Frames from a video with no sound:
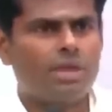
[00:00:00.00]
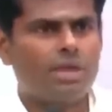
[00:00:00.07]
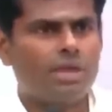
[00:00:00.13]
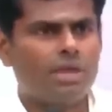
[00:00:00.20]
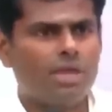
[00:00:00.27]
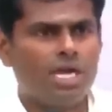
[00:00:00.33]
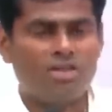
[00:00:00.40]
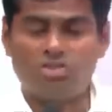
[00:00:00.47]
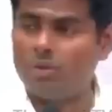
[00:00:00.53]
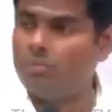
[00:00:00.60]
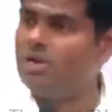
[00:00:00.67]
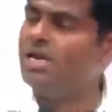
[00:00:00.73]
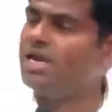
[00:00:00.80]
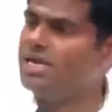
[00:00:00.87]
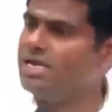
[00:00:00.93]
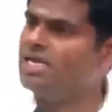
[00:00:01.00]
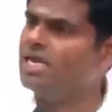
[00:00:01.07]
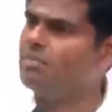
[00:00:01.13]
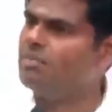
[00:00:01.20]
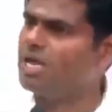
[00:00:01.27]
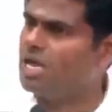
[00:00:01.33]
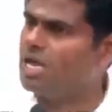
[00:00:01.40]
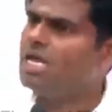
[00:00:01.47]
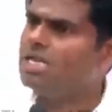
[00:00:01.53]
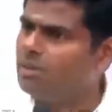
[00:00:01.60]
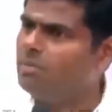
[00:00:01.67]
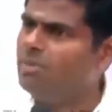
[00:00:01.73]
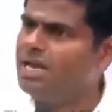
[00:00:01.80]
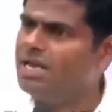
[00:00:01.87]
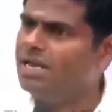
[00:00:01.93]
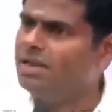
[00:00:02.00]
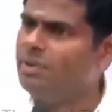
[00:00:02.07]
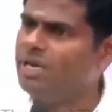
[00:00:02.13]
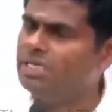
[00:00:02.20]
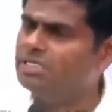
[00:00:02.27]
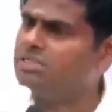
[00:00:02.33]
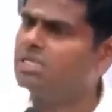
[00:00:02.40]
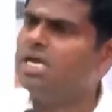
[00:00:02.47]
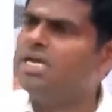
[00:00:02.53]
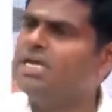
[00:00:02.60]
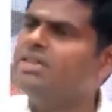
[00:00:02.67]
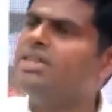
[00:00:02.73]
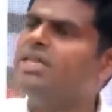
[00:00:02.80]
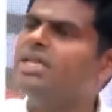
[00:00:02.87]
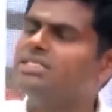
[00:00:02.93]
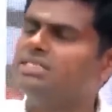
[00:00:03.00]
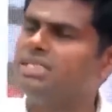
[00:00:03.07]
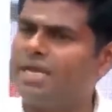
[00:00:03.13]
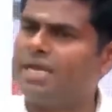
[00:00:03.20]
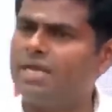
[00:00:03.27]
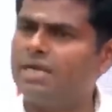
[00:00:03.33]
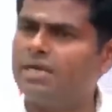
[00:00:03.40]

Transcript: A Tamilian, DMK. Tamilian means India second.